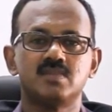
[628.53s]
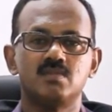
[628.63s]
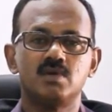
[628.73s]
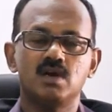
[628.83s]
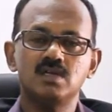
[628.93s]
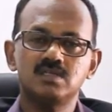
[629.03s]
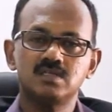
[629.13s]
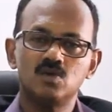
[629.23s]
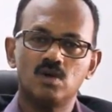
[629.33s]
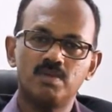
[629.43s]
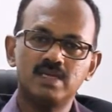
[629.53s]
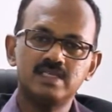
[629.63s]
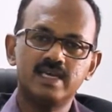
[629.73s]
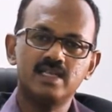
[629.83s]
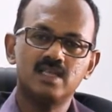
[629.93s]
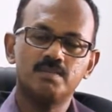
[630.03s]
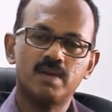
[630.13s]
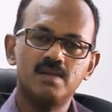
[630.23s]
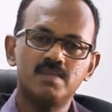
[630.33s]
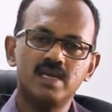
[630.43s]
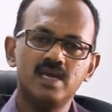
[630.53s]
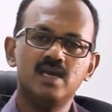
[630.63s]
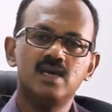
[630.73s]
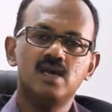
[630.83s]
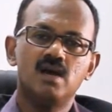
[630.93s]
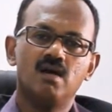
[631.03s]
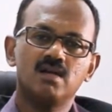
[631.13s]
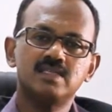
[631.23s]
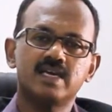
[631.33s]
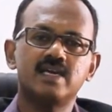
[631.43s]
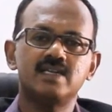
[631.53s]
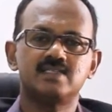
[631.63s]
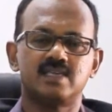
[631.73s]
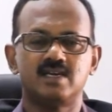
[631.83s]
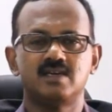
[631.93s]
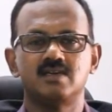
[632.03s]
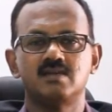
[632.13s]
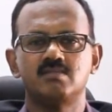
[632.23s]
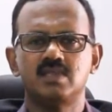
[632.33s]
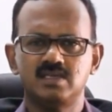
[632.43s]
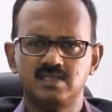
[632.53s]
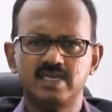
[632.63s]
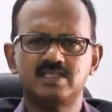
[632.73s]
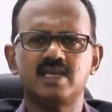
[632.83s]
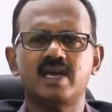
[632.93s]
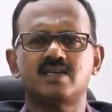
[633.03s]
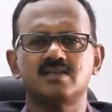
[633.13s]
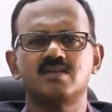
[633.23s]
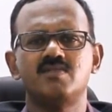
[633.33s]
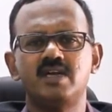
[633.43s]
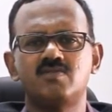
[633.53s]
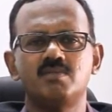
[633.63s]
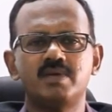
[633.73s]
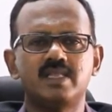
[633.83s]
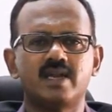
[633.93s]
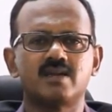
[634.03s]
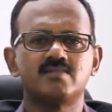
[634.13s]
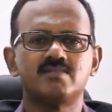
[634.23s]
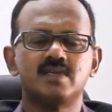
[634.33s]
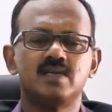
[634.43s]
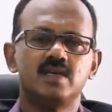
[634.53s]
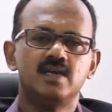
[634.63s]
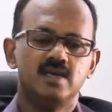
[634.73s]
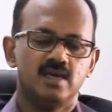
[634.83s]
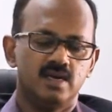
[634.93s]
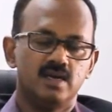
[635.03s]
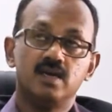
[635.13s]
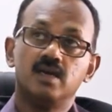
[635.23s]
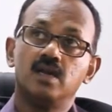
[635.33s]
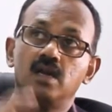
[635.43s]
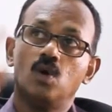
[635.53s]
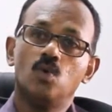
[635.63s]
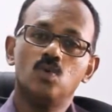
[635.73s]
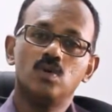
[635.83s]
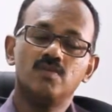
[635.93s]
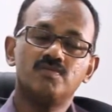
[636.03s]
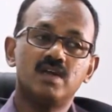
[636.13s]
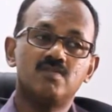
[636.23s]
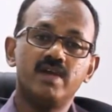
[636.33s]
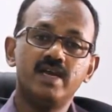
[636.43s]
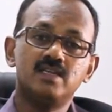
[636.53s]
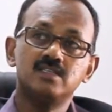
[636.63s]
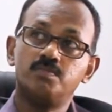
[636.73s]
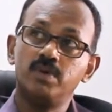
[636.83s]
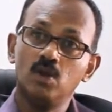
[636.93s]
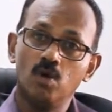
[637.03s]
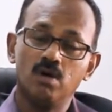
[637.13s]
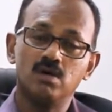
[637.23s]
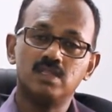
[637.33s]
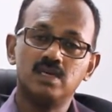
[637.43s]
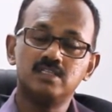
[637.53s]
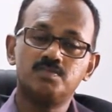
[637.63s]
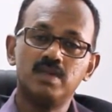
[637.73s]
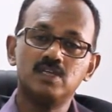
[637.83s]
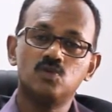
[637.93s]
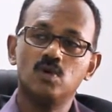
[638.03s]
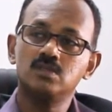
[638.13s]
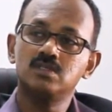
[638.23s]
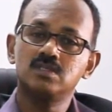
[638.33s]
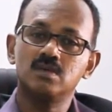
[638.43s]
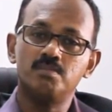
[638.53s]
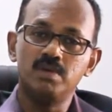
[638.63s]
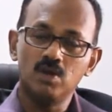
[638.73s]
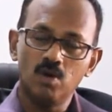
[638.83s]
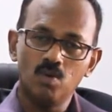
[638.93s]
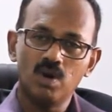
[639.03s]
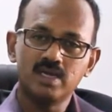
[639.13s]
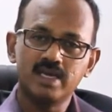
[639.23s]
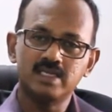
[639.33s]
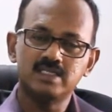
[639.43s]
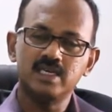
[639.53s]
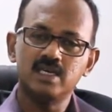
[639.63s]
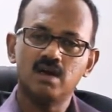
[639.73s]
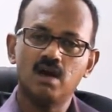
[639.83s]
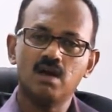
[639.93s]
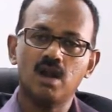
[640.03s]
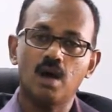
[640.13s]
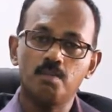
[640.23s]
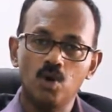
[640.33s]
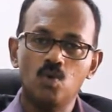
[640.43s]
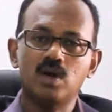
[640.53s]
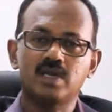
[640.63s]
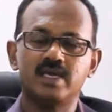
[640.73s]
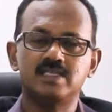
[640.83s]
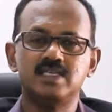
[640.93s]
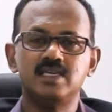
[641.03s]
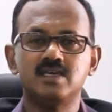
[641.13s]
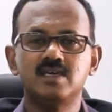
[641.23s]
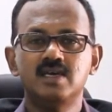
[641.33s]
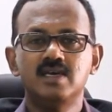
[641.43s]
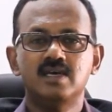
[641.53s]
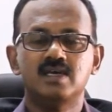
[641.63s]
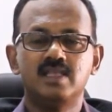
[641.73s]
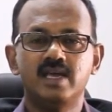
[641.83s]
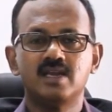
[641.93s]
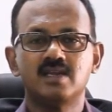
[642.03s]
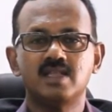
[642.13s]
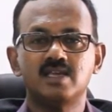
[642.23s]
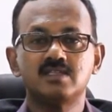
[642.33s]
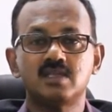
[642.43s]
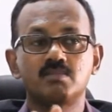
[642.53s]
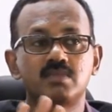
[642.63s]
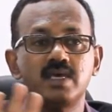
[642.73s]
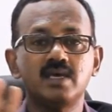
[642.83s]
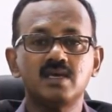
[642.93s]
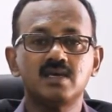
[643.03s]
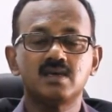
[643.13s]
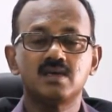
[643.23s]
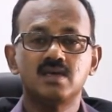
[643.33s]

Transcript: because you are placing either a primary or a secondary standard. That is exact weight will be there. Now, if that weight is below, the display shows below 1 kg or above 1 kg, then there is something